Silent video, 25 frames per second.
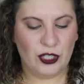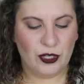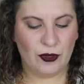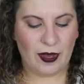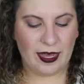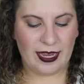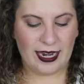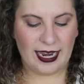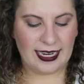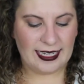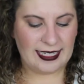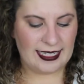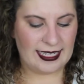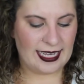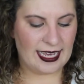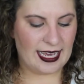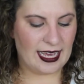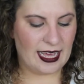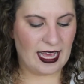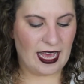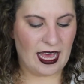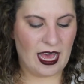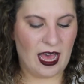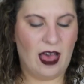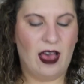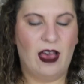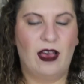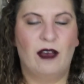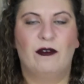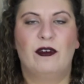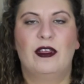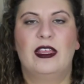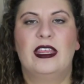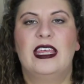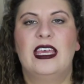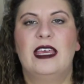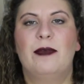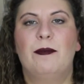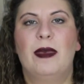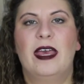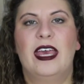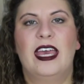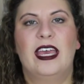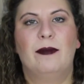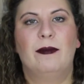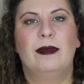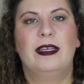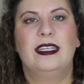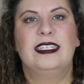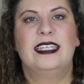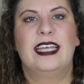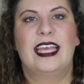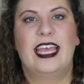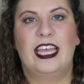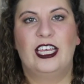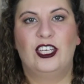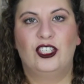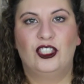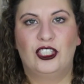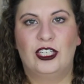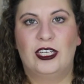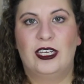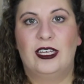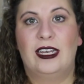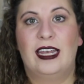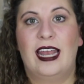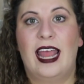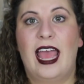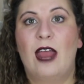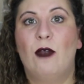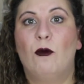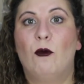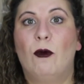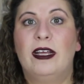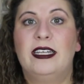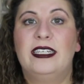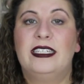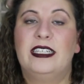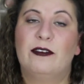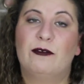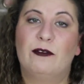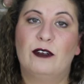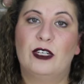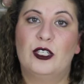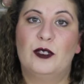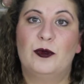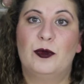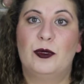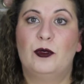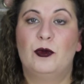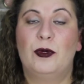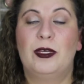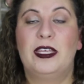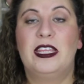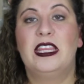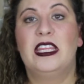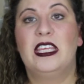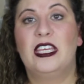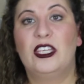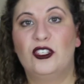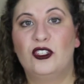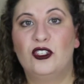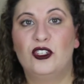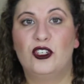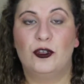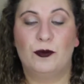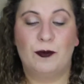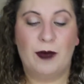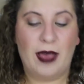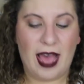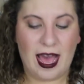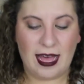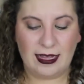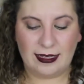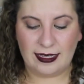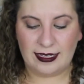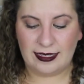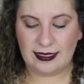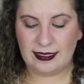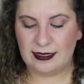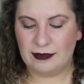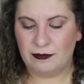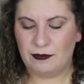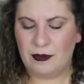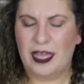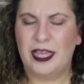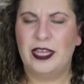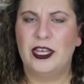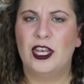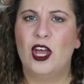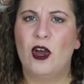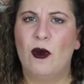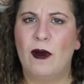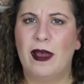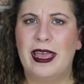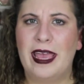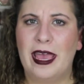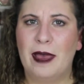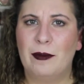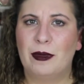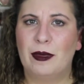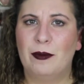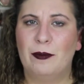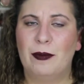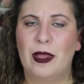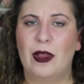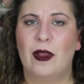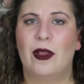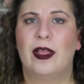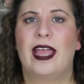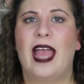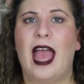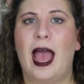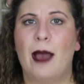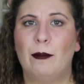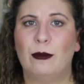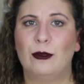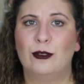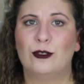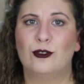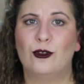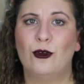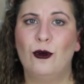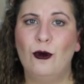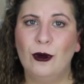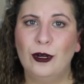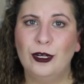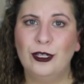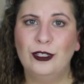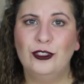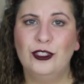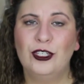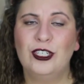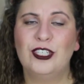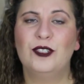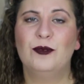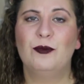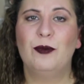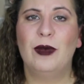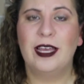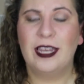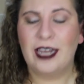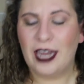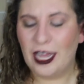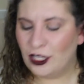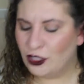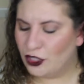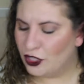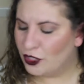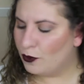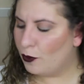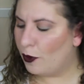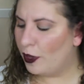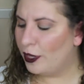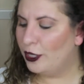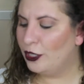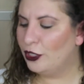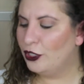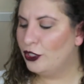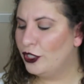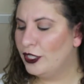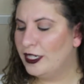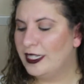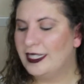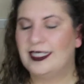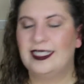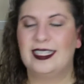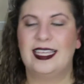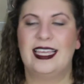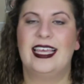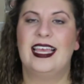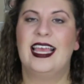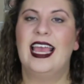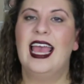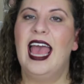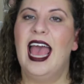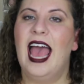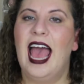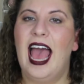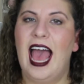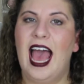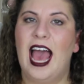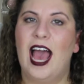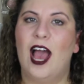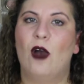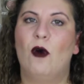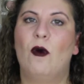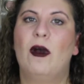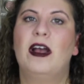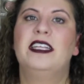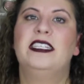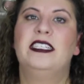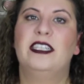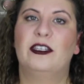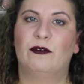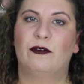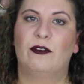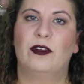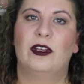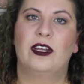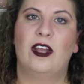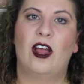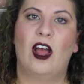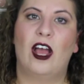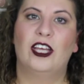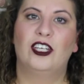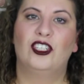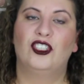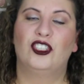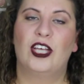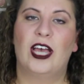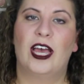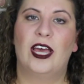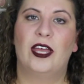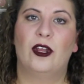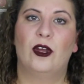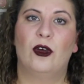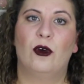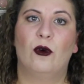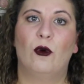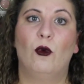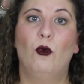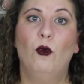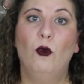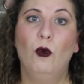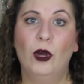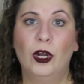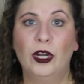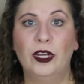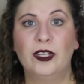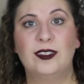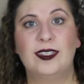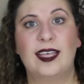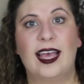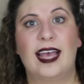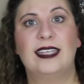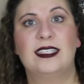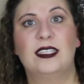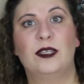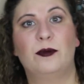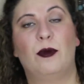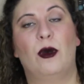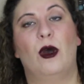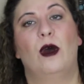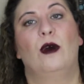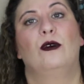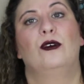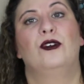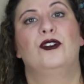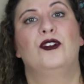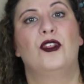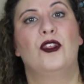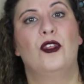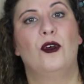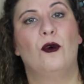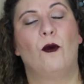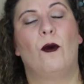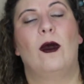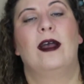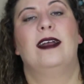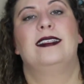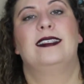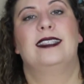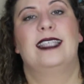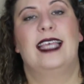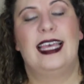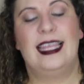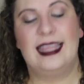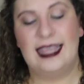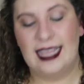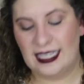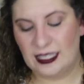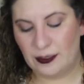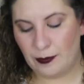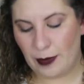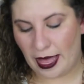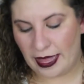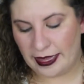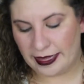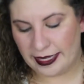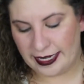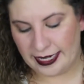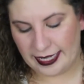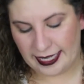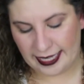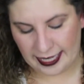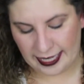you an idea of the pigmentation and what differs between these two palettes. I know I am comparing apples to oranges, but I just wanted you to see how a different eyeshadow works as opposed to the ones in this palette